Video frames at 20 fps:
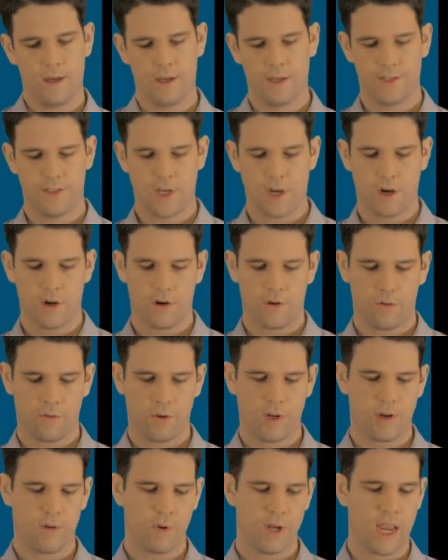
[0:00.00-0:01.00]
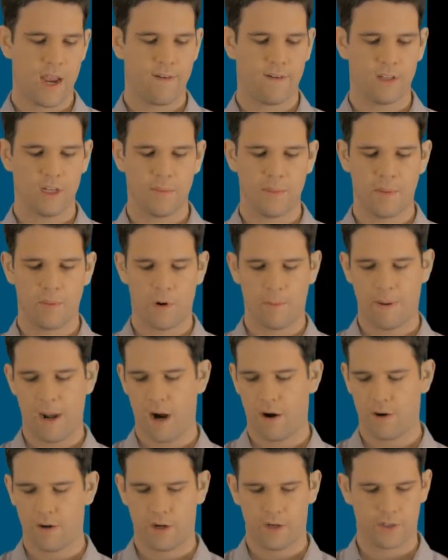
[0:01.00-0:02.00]
So we have a little bit more
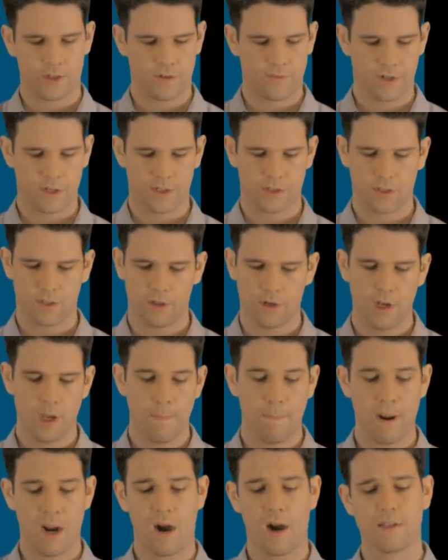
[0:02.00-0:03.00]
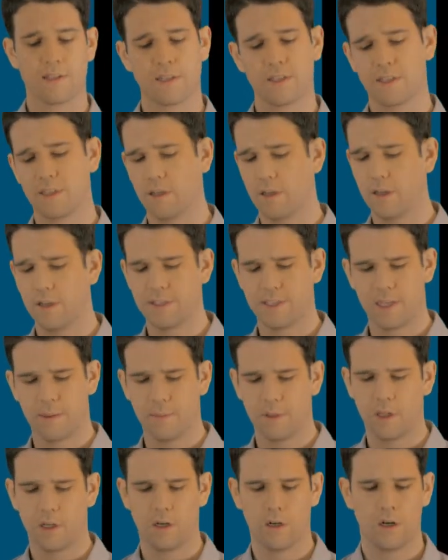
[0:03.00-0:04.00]
power in our traversal. Parents until,
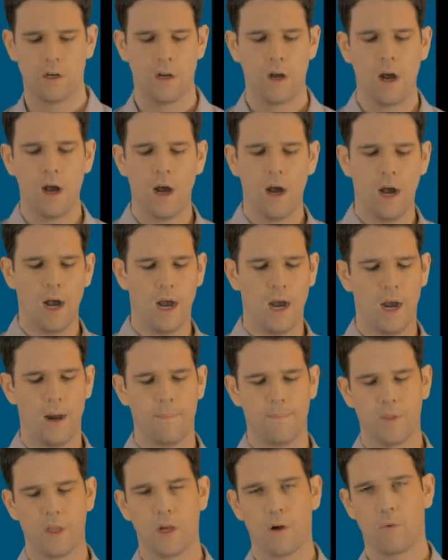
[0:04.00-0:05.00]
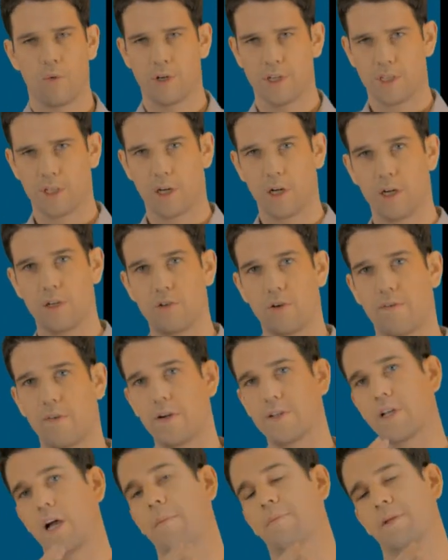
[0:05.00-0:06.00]
similar. We're just going to
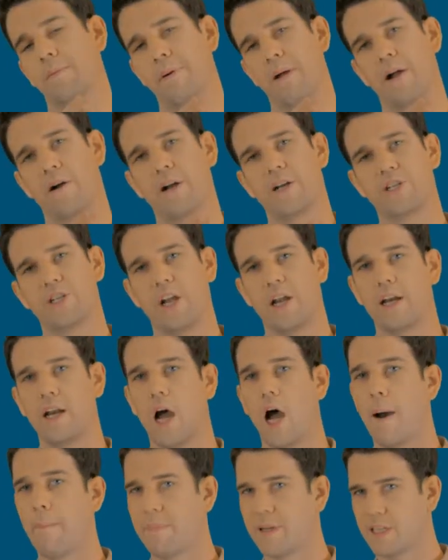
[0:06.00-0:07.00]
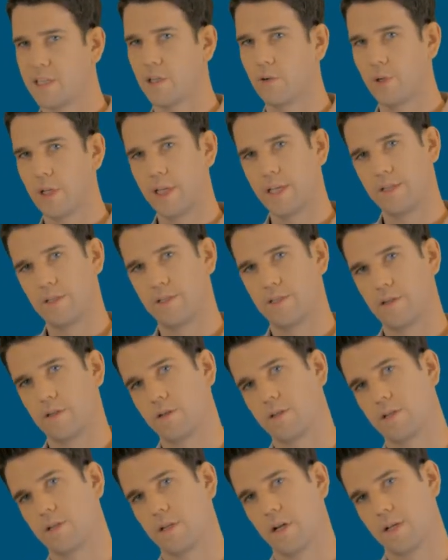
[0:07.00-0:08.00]
traverse up the parent chain up until we hit
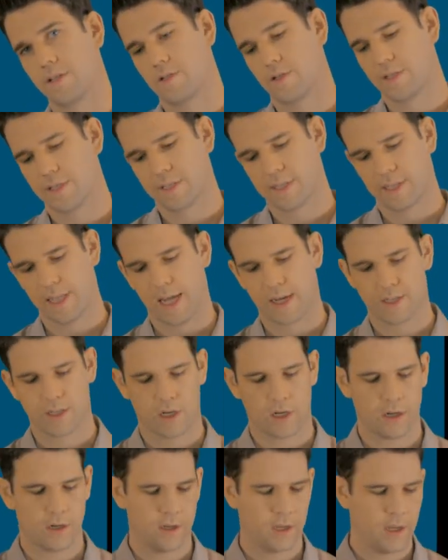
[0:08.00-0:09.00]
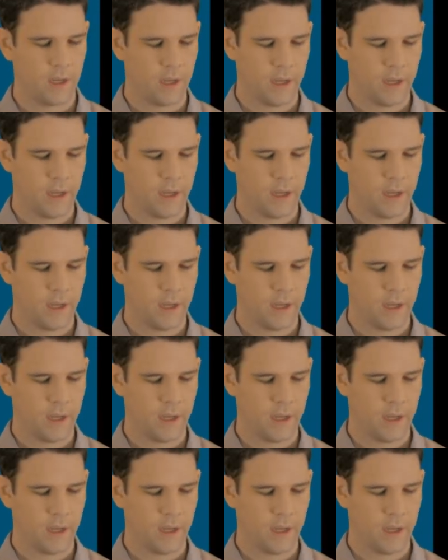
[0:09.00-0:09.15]
a certain selector.